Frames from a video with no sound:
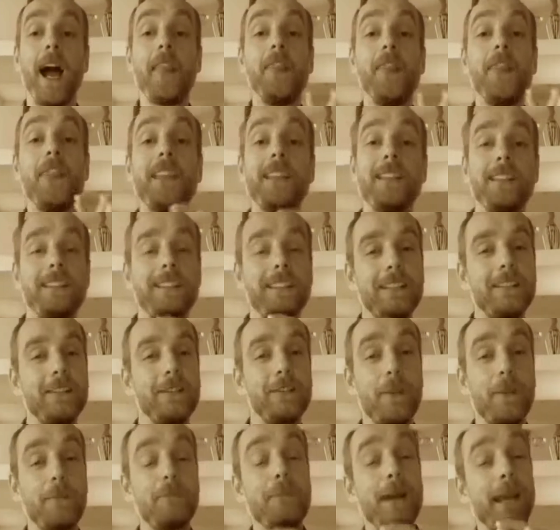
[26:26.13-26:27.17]
and this
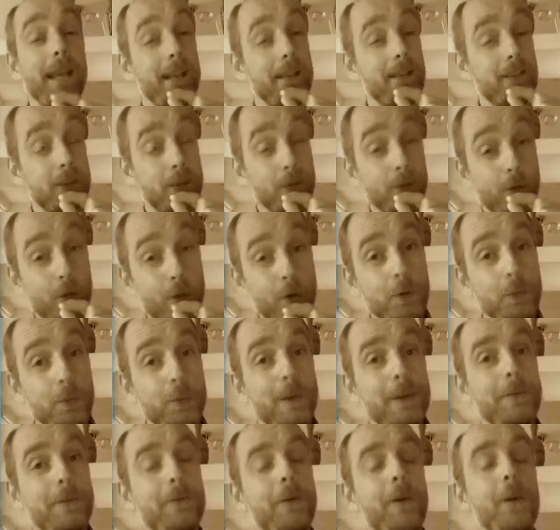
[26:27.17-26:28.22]
system makes your
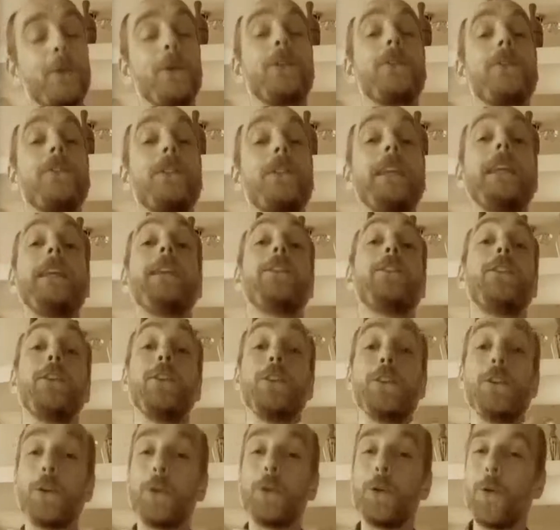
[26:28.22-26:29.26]
Twitter followers think that
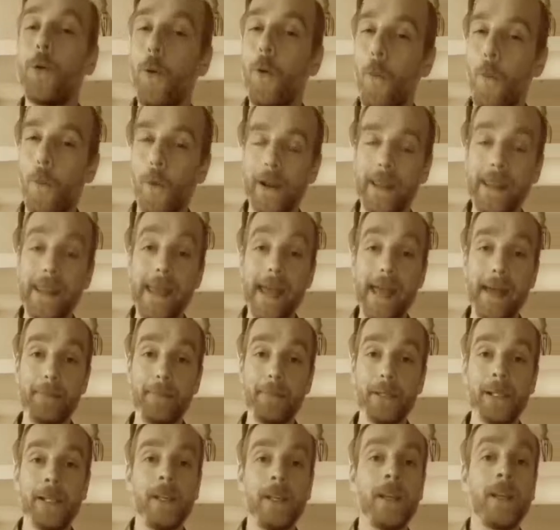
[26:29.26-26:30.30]
you're one of
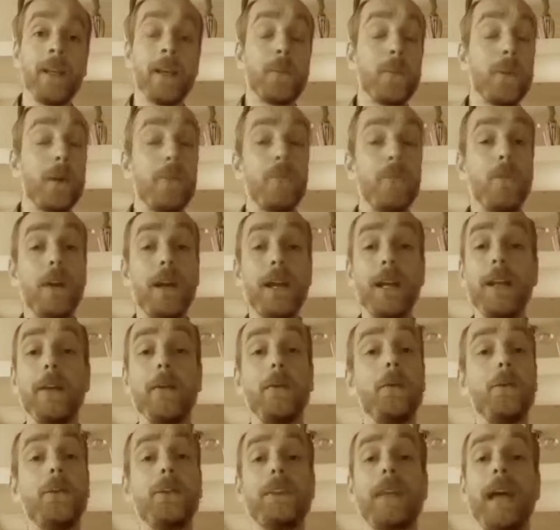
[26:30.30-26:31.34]
them, when really
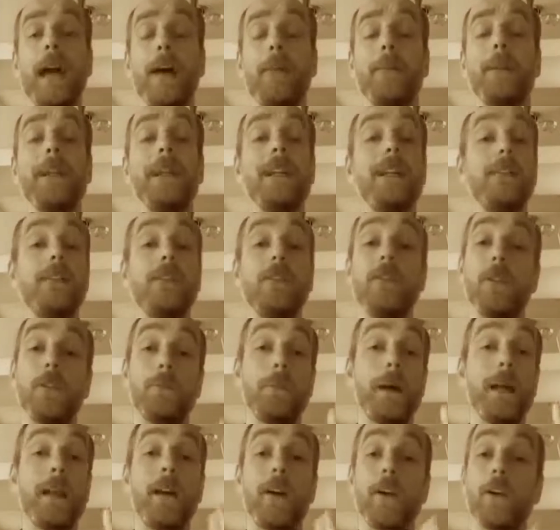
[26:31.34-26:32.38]
all that's happening is you
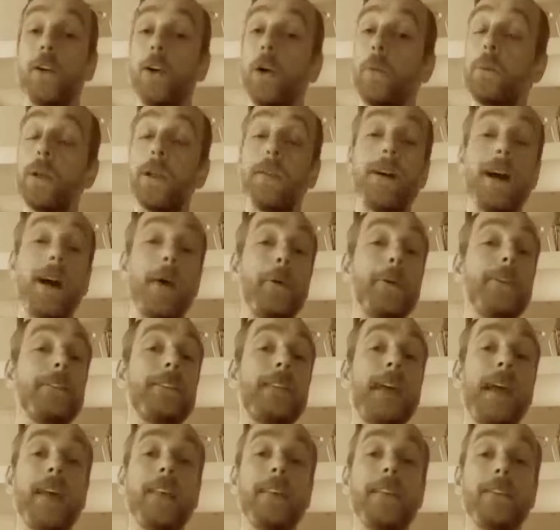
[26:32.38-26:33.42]
spent a couple of hours
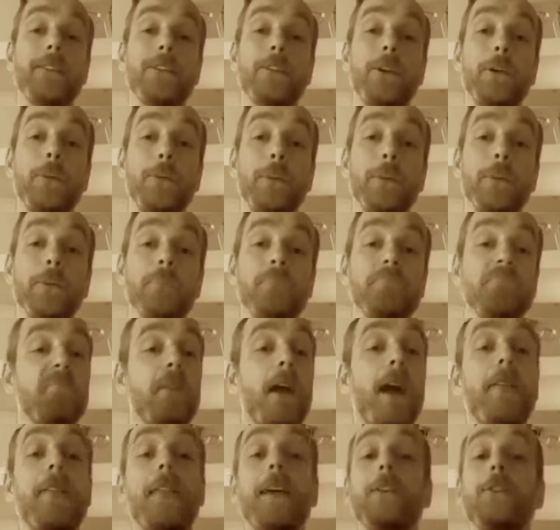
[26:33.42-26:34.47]
setting this up,
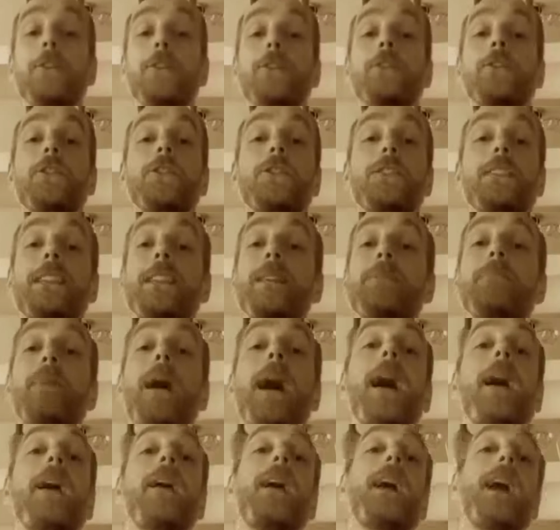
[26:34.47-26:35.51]
and then you're just sitting
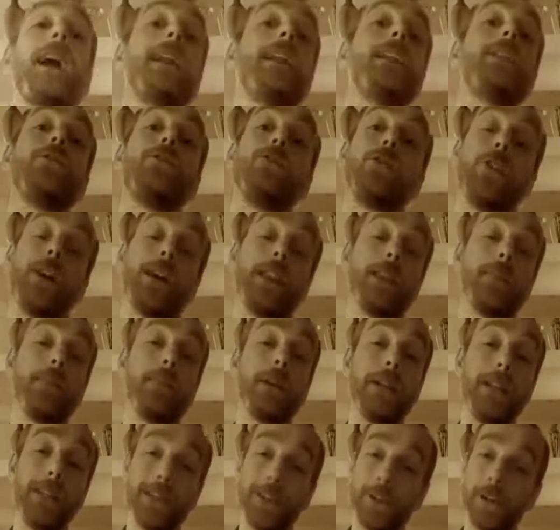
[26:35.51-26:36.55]
back and enjoying the
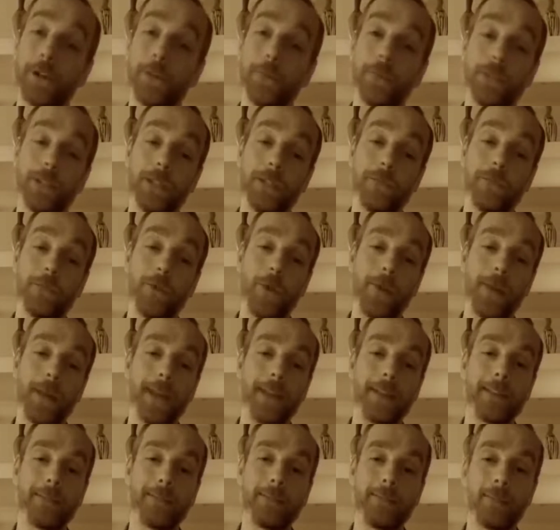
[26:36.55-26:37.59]
money that comes in from
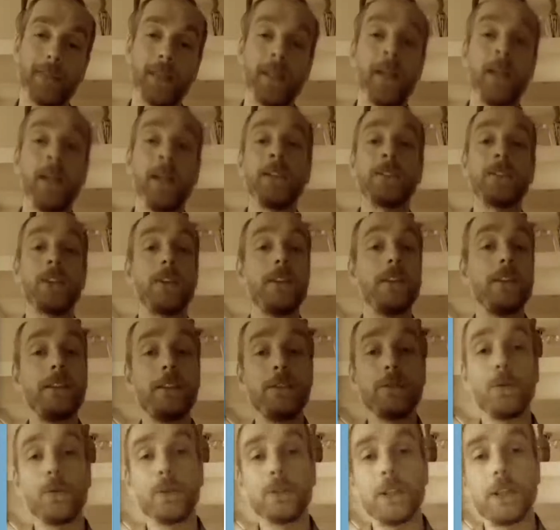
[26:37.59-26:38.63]
it. So this
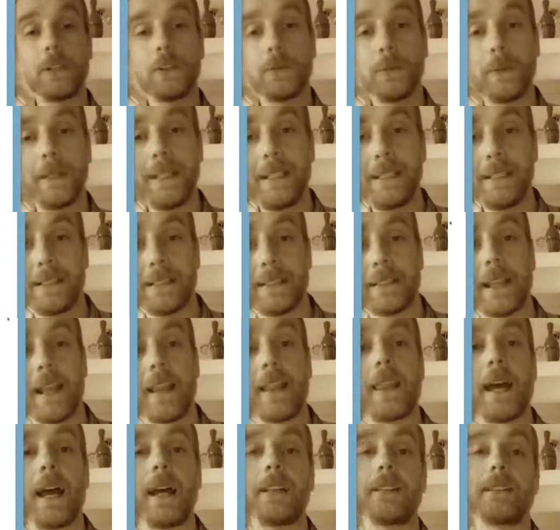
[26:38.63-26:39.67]
is Auto Tweets.
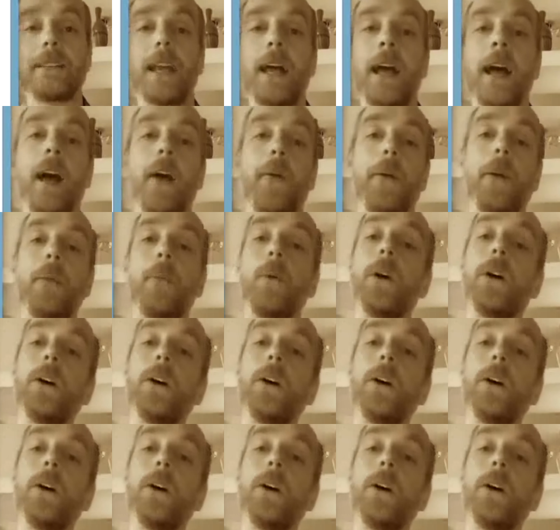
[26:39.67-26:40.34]
That's how it